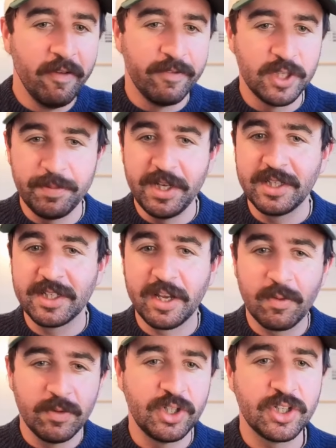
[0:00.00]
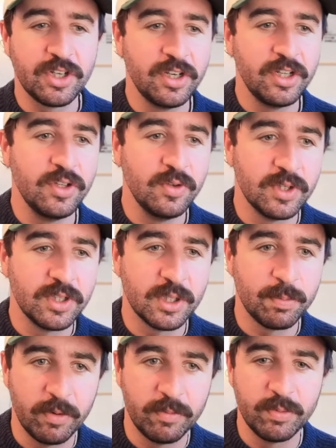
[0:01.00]
For speed's sake, we're just going to use this
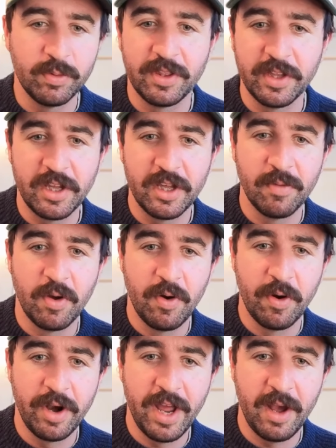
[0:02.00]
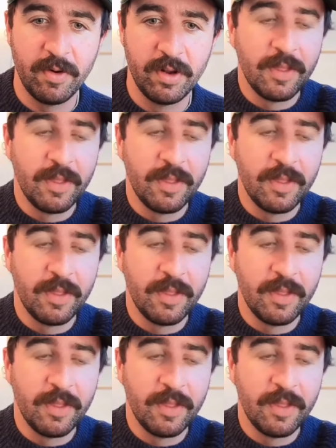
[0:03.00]
prompt with thinking mode on now.